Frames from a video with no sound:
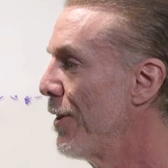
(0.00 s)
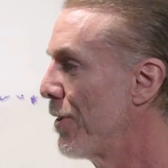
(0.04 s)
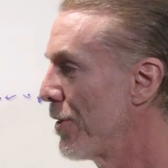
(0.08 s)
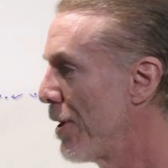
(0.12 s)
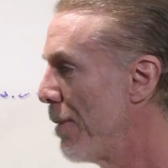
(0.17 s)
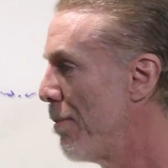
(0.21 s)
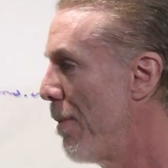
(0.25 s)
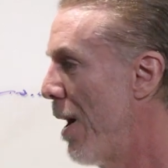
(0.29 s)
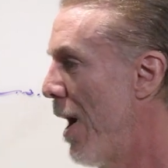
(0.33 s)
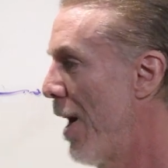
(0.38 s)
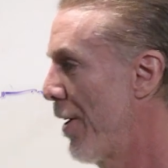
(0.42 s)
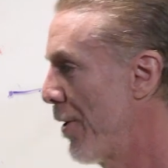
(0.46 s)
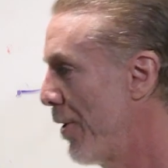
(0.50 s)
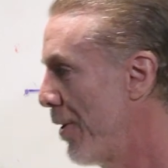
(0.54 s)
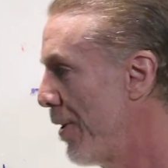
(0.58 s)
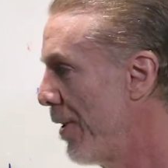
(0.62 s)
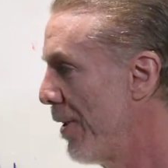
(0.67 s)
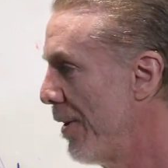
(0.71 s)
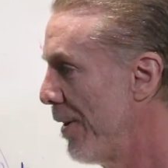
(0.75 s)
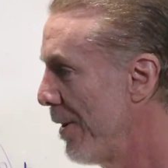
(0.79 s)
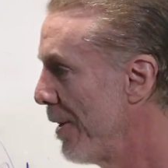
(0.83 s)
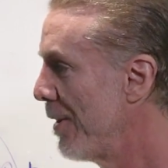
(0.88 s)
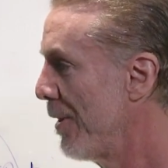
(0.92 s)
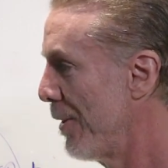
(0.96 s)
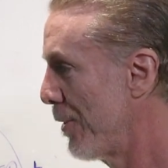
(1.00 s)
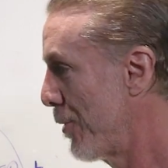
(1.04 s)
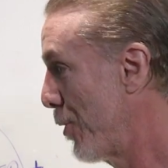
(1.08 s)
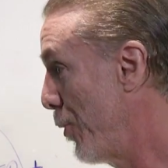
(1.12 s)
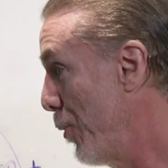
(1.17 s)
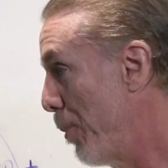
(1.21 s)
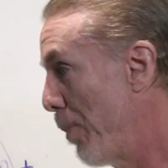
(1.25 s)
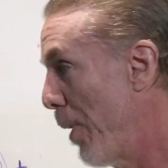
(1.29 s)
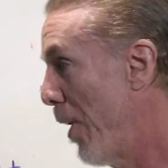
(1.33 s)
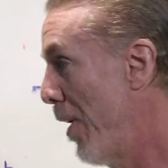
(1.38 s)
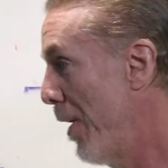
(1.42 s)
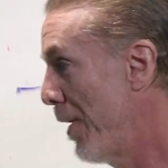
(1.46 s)
to model
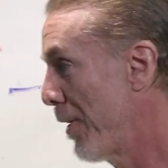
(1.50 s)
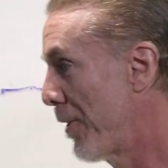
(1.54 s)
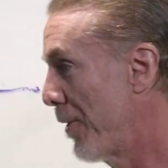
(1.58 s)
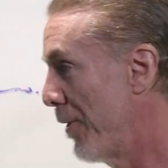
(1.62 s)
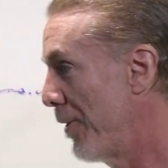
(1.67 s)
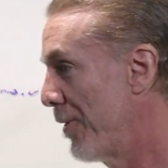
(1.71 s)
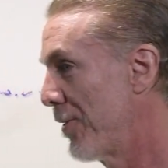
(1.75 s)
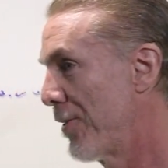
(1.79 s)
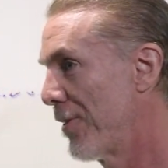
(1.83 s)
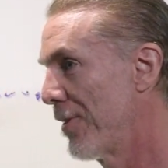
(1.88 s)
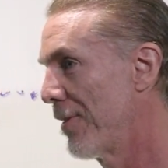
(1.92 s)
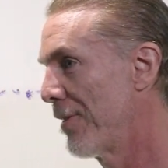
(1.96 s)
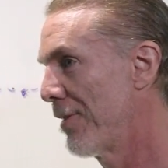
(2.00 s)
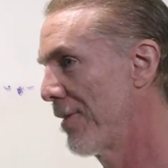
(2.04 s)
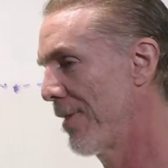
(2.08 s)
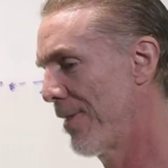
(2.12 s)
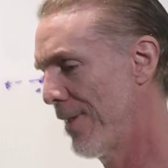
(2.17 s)
two particles.